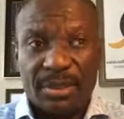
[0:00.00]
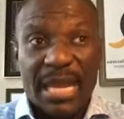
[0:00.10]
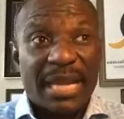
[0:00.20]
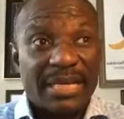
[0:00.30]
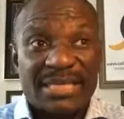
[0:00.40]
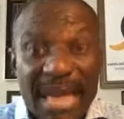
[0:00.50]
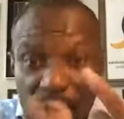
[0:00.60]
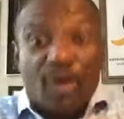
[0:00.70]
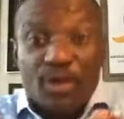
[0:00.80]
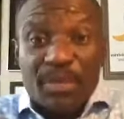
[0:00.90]
and it's
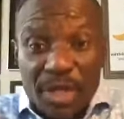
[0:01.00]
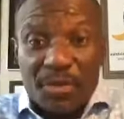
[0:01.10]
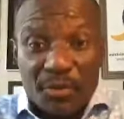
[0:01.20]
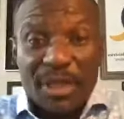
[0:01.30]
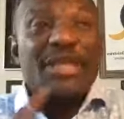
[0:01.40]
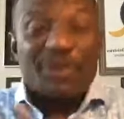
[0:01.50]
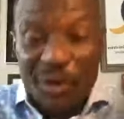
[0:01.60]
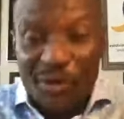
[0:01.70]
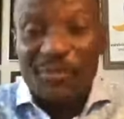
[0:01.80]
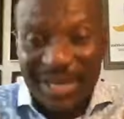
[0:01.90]
not going to be you, it's
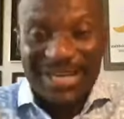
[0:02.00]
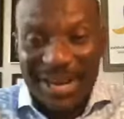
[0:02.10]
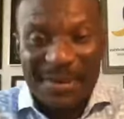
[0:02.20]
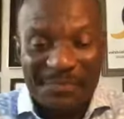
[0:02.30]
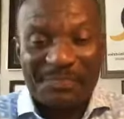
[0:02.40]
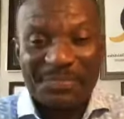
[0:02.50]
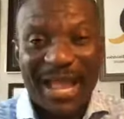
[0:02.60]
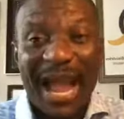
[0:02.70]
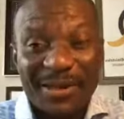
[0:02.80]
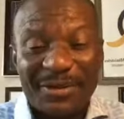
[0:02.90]
going to be them.
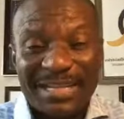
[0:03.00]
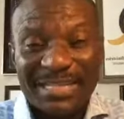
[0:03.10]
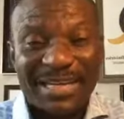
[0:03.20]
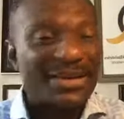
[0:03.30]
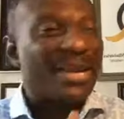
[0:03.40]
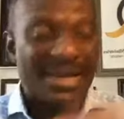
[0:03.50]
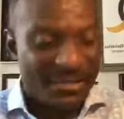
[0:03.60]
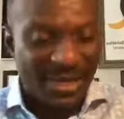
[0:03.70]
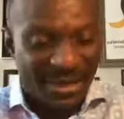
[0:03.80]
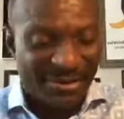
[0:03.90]
Are you listening?
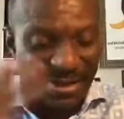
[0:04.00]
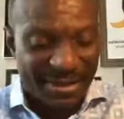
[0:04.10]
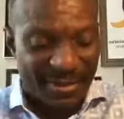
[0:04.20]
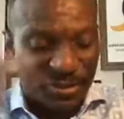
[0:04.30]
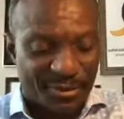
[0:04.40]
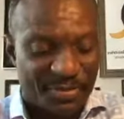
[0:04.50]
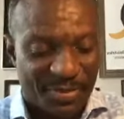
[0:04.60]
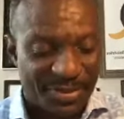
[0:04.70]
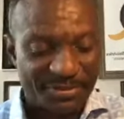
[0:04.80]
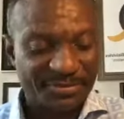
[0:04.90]
Let me stop
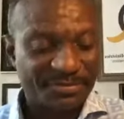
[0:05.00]
here.